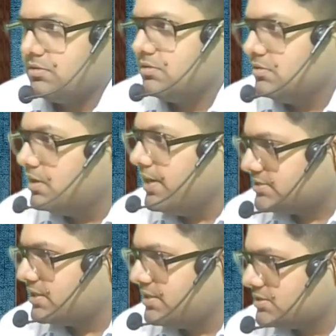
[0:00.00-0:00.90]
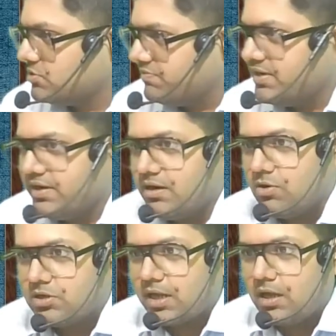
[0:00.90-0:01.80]
The destination you will need a
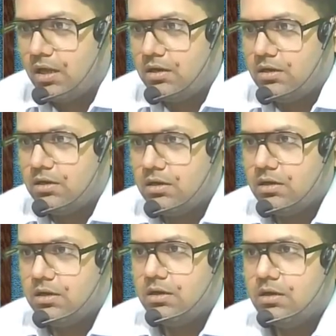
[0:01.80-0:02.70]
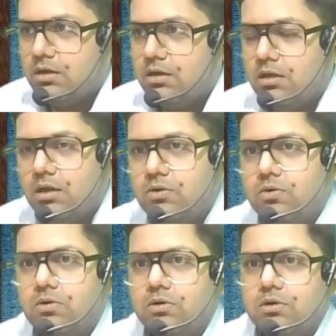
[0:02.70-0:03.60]
hotel.
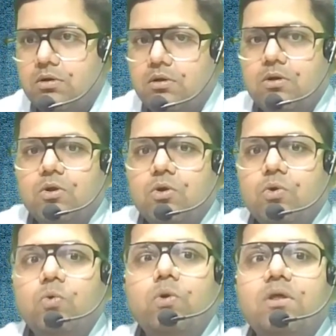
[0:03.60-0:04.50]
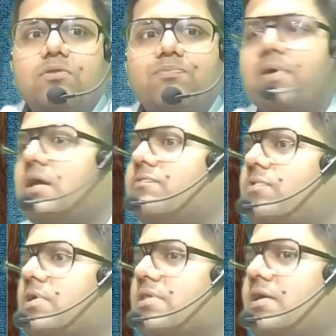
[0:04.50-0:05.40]
Hello, who is paying
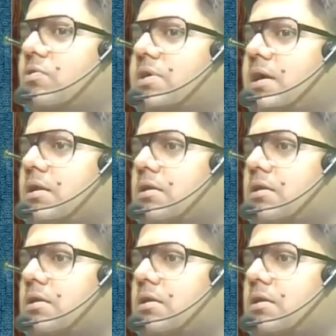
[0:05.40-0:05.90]
for that hotel?